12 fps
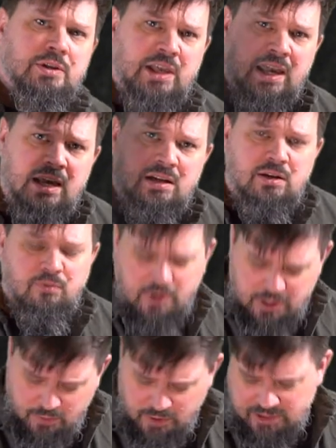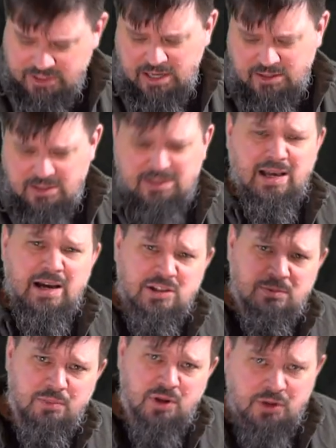in the hand. If what you want is exercise
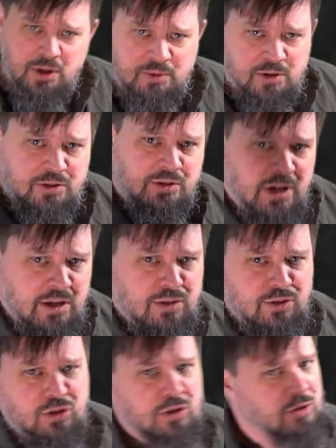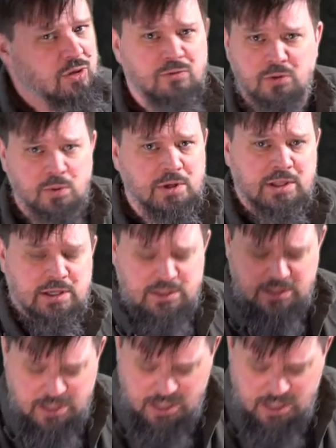and build up your strength, sure, go for one of these.